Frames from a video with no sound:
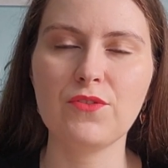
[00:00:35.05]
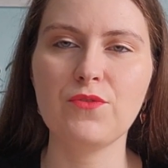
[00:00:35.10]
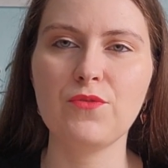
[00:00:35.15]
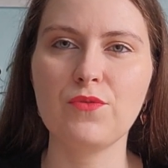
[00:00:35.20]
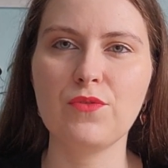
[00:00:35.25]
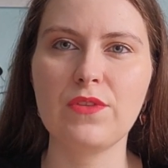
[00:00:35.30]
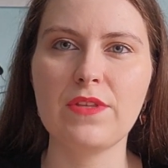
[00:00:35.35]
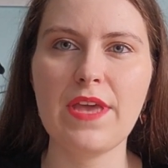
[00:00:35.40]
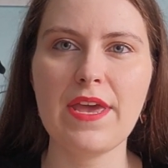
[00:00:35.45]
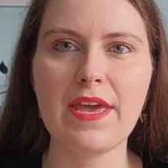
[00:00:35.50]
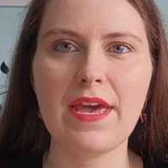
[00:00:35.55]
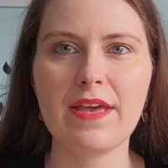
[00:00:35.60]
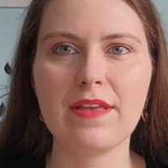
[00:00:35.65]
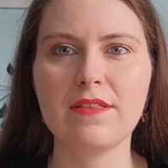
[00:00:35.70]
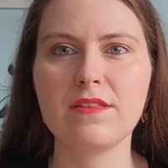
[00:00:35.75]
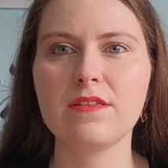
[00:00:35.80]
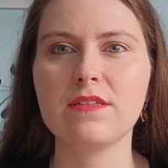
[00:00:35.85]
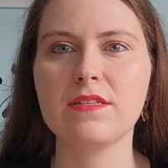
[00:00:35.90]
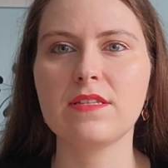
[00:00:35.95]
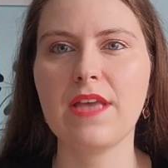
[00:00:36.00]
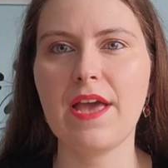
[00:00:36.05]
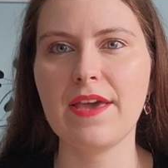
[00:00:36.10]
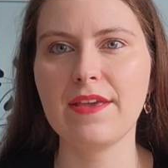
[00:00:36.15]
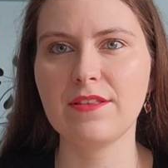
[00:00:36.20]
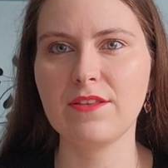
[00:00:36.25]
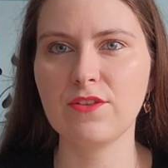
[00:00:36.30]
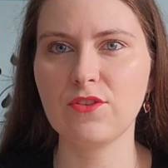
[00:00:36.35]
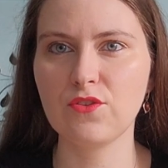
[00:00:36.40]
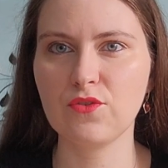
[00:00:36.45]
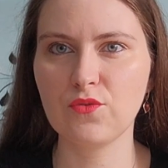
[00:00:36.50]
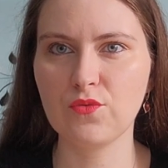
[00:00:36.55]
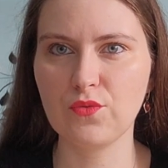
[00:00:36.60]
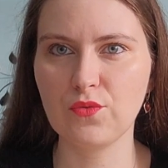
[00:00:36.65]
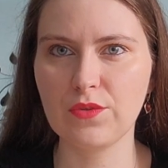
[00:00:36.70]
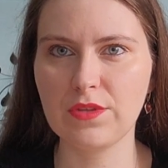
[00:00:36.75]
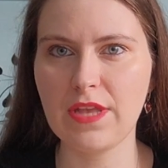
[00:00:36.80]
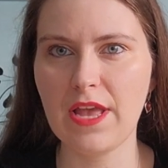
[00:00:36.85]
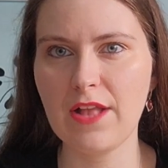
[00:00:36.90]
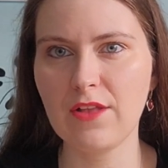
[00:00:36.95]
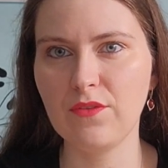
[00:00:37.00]
today I decided to
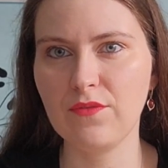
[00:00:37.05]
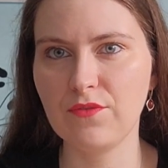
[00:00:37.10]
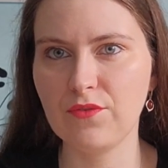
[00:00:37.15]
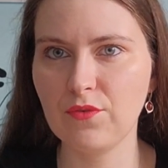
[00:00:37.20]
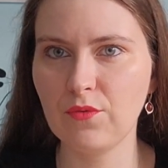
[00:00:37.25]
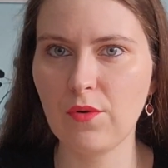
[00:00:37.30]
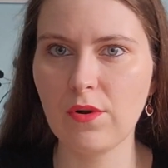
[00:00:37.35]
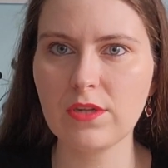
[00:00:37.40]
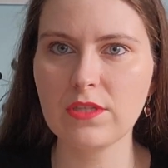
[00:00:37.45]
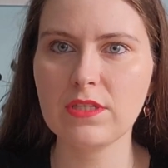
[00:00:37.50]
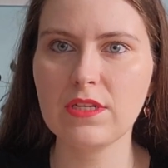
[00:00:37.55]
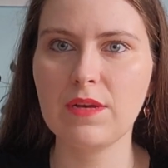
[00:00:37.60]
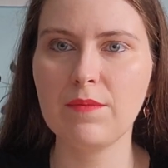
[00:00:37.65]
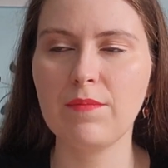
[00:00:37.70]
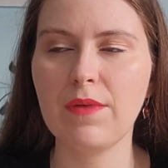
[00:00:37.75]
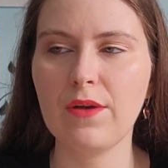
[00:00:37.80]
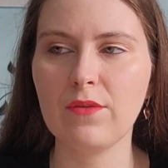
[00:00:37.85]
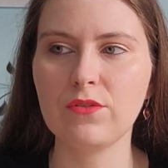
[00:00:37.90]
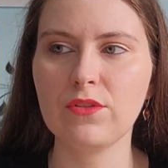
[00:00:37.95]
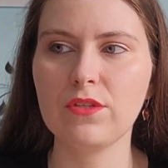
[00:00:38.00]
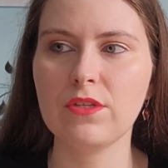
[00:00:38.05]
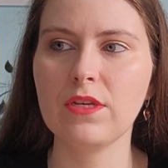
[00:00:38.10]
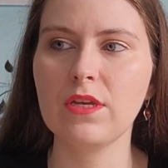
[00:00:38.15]
tell you a few words about